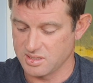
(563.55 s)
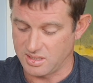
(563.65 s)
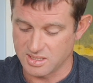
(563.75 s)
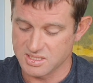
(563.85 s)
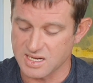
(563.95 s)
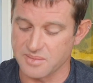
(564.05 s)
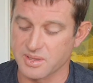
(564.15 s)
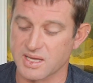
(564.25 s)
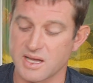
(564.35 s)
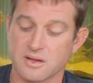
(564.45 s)
the same
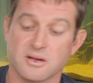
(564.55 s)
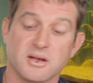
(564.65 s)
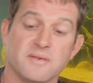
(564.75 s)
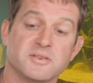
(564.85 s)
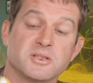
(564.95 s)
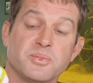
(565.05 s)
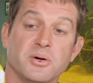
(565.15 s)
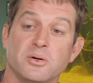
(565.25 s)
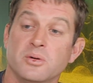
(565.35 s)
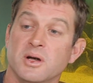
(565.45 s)
again on another
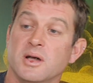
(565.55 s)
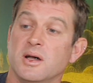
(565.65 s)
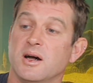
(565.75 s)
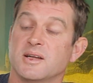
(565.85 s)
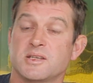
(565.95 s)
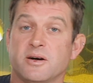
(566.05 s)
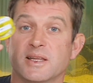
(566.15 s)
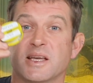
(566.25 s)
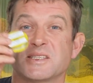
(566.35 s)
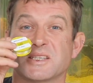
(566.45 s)
spool. I tie
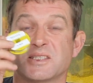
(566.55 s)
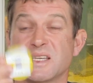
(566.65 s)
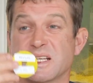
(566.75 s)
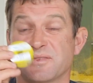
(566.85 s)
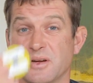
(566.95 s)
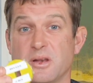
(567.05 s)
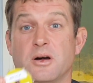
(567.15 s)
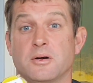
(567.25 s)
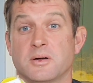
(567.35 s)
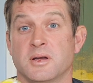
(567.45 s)
these at 6 foot
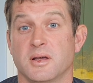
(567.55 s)
long.